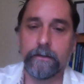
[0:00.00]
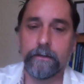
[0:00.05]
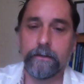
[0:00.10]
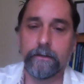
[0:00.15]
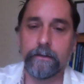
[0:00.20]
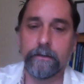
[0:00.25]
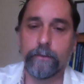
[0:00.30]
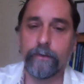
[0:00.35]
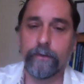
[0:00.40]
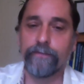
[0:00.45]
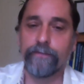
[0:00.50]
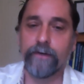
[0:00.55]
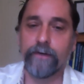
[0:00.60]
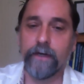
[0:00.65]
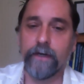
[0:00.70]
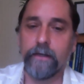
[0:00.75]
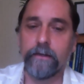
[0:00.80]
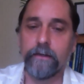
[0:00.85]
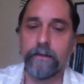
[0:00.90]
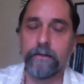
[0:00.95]
we
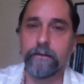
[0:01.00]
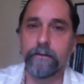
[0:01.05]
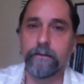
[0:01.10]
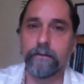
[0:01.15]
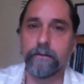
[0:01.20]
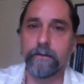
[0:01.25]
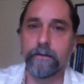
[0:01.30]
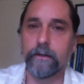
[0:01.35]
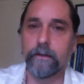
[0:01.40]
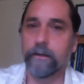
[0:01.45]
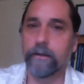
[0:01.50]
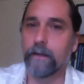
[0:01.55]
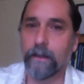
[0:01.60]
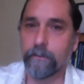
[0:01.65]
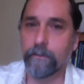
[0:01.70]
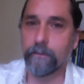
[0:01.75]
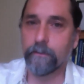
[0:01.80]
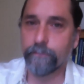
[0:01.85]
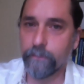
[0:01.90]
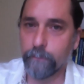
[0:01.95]
find a lot
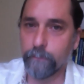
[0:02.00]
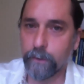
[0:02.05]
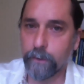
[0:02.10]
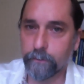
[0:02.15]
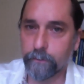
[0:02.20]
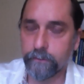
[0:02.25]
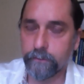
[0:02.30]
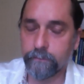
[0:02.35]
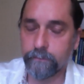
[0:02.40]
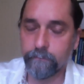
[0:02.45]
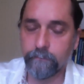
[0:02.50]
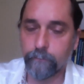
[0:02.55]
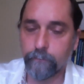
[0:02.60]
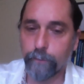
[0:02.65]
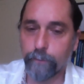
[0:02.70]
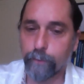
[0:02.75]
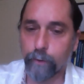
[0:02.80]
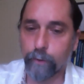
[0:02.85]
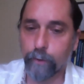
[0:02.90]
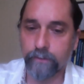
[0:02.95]
of similar
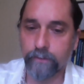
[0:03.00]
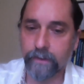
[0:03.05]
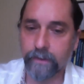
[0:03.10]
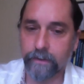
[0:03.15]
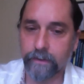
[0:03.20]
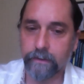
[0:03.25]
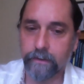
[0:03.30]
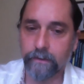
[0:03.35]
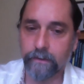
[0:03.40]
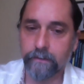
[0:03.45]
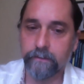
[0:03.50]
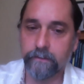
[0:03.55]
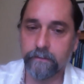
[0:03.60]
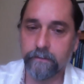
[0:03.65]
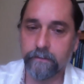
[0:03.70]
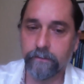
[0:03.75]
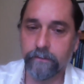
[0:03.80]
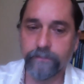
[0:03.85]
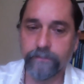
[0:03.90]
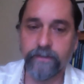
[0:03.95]
reports like this.
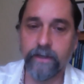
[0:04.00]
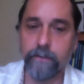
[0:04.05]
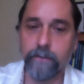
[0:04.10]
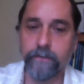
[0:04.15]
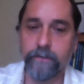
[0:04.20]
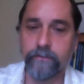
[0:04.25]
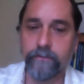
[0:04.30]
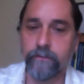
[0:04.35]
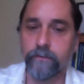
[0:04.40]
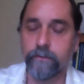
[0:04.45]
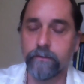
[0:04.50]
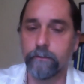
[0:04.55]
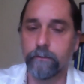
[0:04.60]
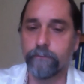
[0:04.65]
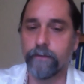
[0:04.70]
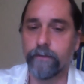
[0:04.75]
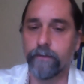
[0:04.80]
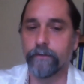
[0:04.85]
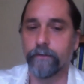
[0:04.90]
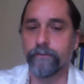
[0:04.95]
Same institute
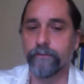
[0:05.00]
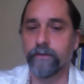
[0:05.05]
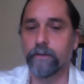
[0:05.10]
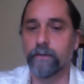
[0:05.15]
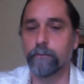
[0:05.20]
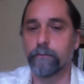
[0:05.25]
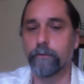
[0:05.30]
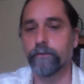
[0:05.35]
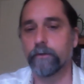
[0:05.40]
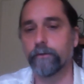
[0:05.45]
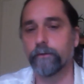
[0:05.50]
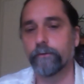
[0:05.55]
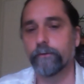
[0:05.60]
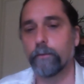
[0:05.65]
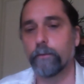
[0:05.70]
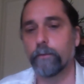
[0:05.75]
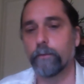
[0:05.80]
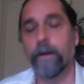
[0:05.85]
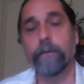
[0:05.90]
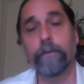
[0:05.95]
found the same results
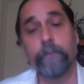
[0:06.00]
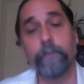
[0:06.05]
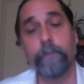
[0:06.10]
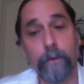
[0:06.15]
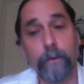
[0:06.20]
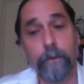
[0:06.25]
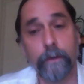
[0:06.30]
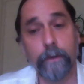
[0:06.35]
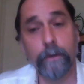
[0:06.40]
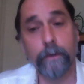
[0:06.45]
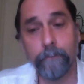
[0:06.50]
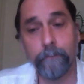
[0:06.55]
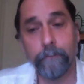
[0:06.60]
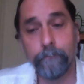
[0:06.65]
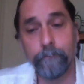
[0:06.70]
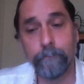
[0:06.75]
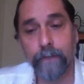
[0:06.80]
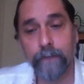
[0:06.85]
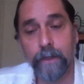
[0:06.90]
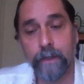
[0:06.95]
with peppermint oil.
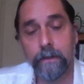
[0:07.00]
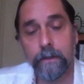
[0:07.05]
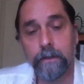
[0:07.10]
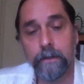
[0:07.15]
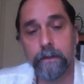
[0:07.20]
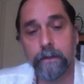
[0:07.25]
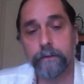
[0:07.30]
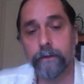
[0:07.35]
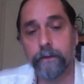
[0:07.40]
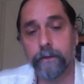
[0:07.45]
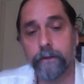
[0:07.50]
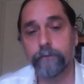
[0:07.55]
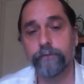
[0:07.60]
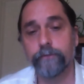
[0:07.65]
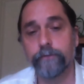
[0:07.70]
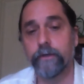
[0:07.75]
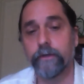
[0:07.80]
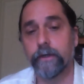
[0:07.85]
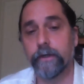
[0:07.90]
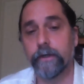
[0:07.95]
Another
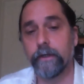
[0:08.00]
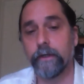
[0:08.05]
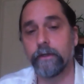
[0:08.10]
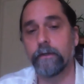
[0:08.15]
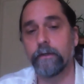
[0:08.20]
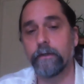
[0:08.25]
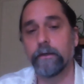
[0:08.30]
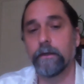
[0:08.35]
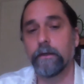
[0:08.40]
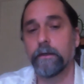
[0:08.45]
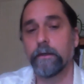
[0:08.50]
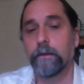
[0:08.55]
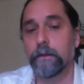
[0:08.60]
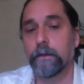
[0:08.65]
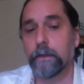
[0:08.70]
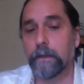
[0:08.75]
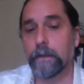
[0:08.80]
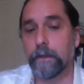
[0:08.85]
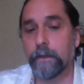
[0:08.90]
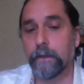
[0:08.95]
study
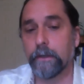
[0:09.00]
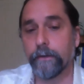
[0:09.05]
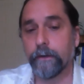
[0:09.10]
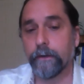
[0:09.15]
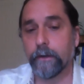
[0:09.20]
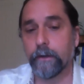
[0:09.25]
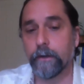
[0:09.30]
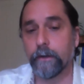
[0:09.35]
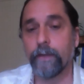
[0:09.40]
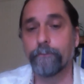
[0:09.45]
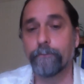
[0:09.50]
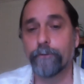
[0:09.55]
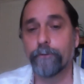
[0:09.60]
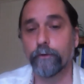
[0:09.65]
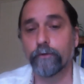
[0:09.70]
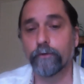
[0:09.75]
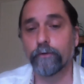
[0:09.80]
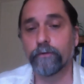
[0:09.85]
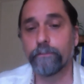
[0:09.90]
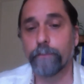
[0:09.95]
on
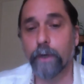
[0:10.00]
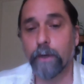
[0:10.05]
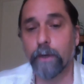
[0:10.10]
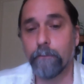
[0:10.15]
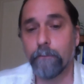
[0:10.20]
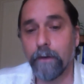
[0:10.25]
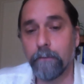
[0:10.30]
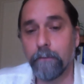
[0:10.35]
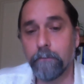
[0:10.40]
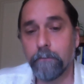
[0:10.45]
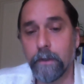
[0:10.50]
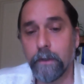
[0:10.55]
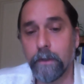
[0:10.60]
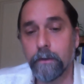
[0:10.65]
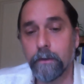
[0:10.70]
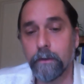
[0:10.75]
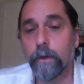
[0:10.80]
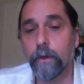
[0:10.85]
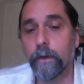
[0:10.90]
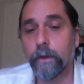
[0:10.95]
leptospermum
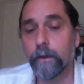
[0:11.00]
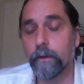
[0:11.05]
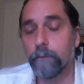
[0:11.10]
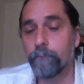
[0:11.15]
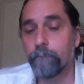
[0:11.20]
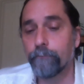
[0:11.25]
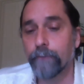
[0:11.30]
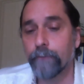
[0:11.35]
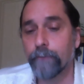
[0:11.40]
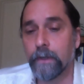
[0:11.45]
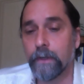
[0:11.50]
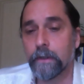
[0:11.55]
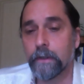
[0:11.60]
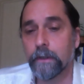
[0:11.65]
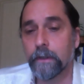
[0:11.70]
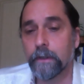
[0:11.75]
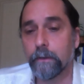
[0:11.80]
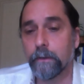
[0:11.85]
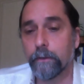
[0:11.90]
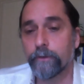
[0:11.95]
oil,
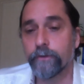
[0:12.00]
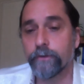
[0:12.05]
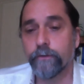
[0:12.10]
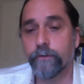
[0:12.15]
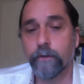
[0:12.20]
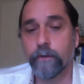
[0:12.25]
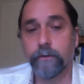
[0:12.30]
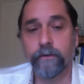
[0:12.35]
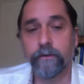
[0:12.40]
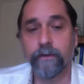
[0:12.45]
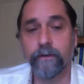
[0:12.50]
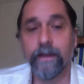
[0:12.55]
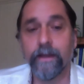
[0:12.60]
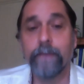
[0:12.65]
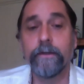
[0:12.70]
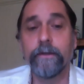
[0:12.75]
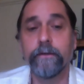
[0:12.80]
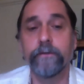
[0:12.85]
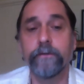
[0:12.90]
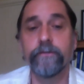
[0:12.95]
which is known as
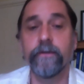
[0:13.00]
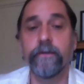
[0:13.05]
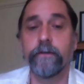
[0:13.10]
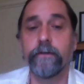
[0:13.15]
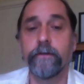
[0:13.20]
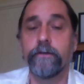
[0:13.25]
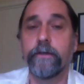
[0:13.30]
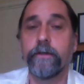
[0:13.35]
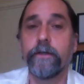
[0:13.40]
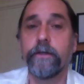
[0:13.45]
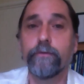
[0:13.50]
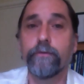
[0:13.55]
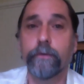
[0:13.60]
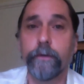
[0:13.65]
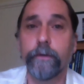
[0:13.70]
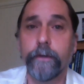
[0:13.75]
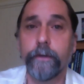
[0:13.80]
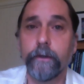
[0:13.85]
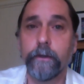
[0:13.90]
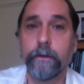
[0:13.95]
lemon-scented tea
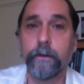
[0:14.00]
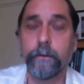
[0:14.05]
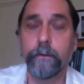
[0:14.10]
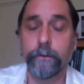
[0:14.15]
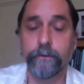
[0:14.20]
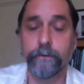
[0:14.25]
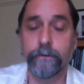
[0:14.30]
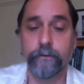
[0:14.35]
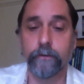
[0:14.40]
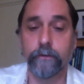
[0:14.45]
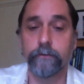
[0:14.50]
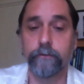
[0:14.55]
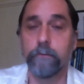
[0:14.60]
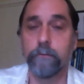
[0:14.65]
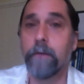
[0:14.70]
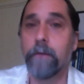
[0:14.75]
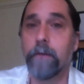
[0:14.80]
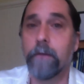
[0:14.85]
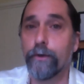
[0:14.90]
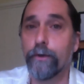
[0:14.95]
tree, which is also
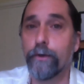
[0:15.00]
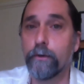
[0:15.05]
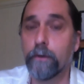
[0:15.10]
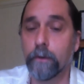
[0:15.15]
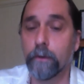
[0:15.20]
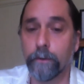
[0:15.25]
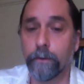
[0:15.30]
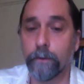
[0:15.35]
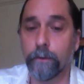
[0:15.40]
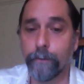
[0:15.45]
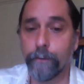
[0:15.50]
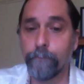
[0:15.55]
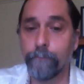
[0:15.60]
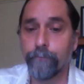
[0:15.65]
manuka oil.